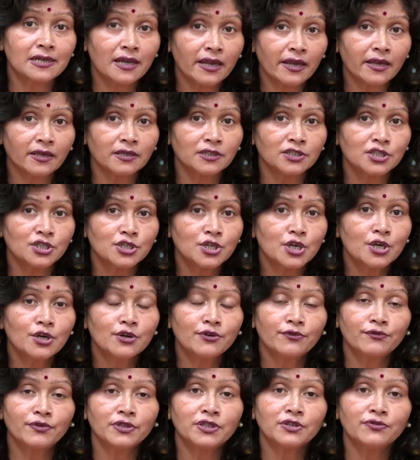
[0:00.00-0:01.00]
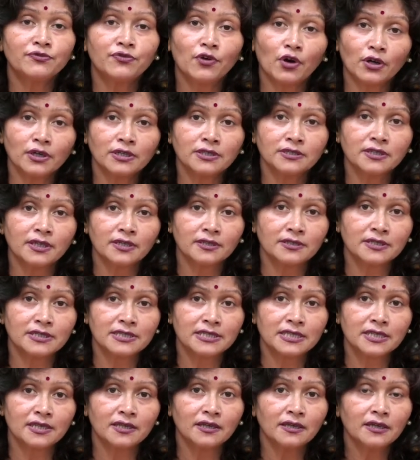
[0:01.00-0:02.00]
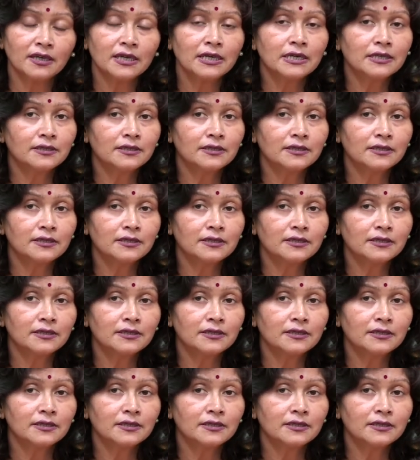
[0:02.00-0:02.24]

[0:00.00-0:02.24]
linked with the foreign currency,